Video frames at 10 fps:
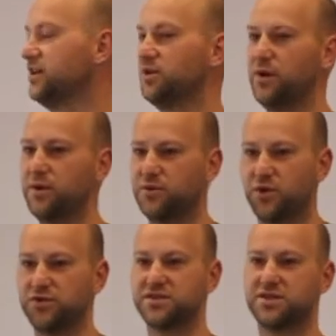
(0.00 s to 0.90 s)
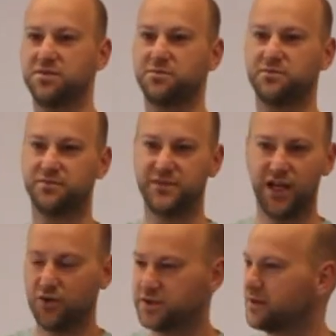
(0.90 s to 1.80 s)
We would want some, you
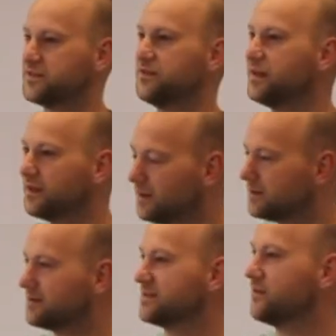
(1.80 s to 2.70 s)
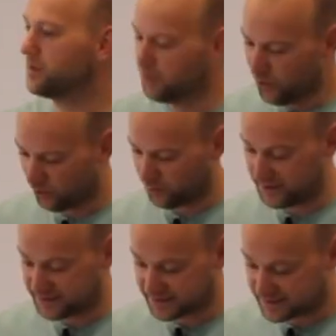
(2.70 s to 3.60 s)
know, something, just something more. But
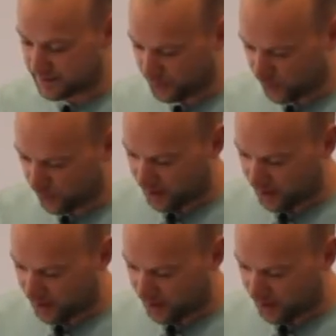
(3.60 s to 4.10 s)
it's a simple,